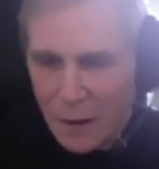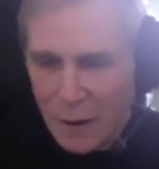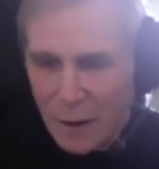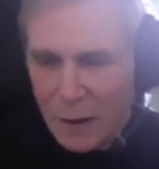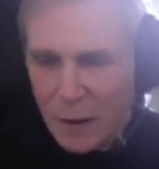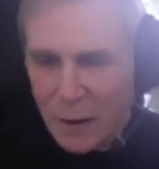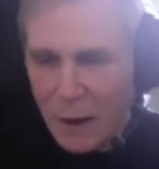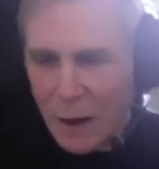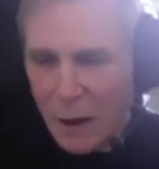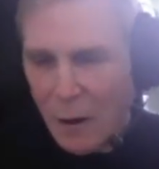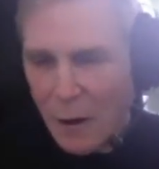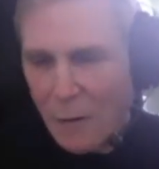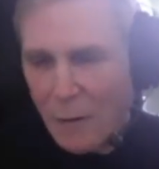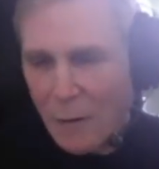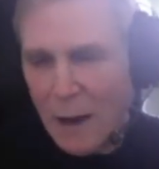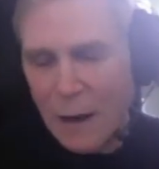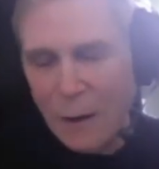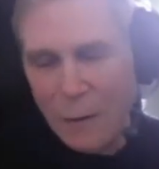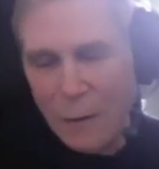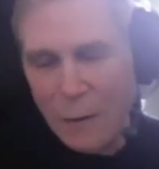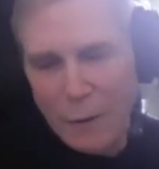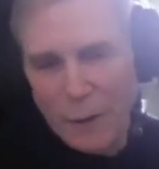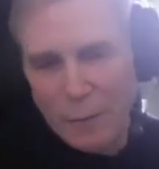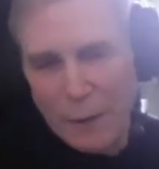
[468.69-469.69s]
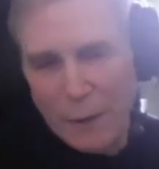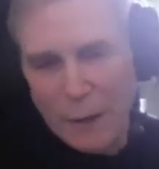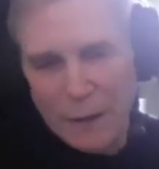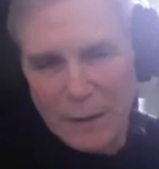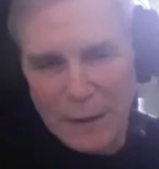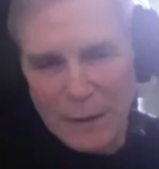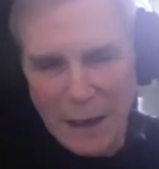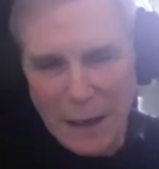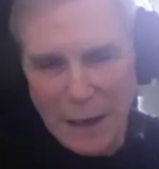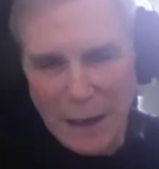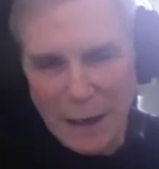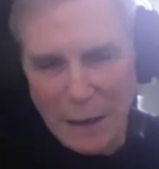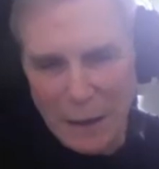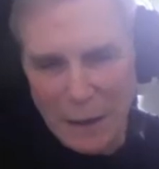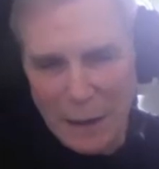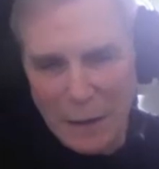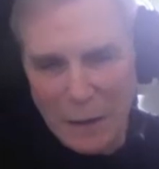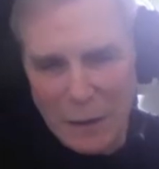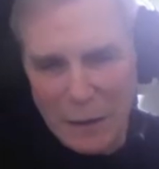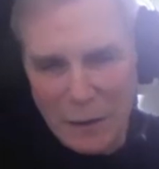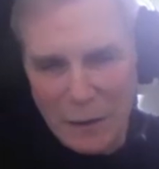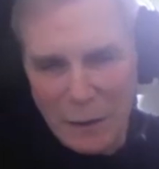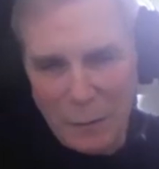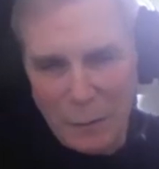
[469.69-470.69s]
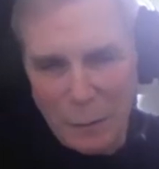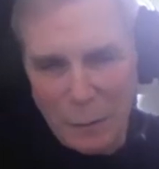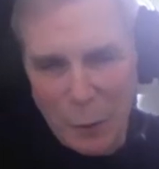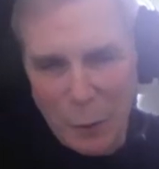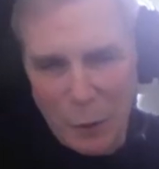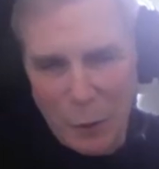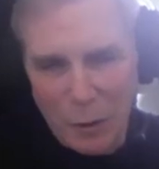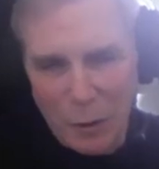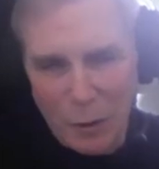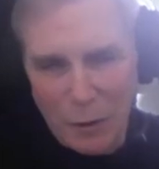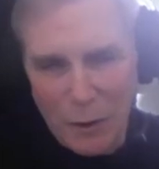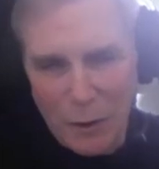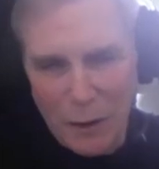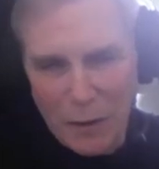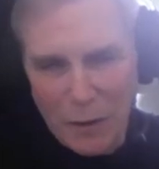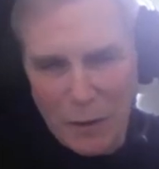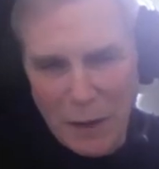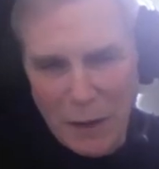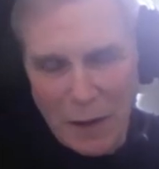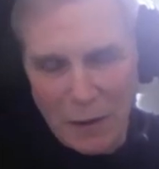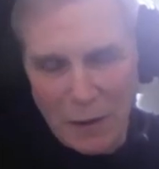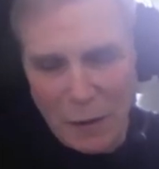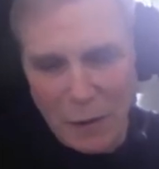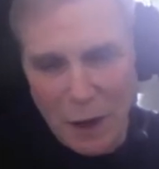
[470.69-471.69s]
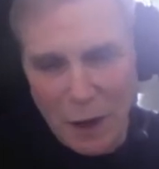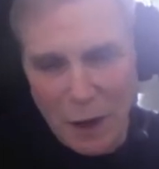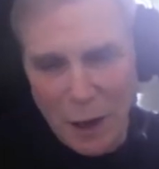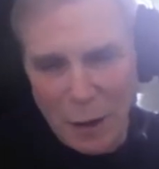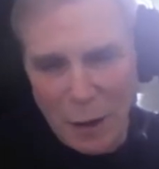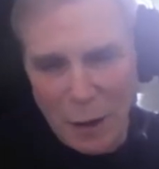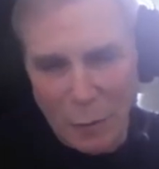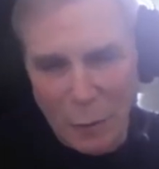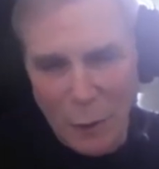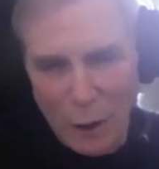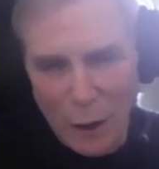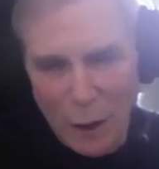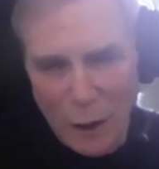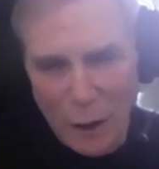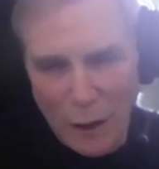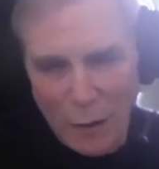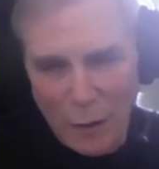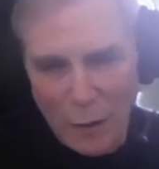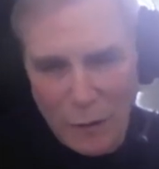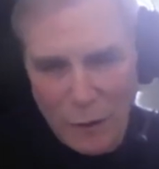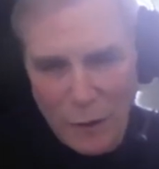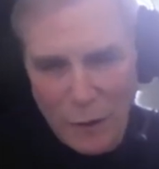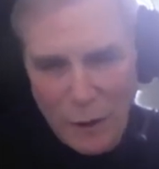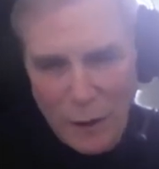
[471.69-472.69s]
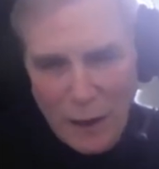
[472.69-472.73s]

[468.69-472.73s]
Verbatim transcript: you know i don't think my data is as important as i thought it was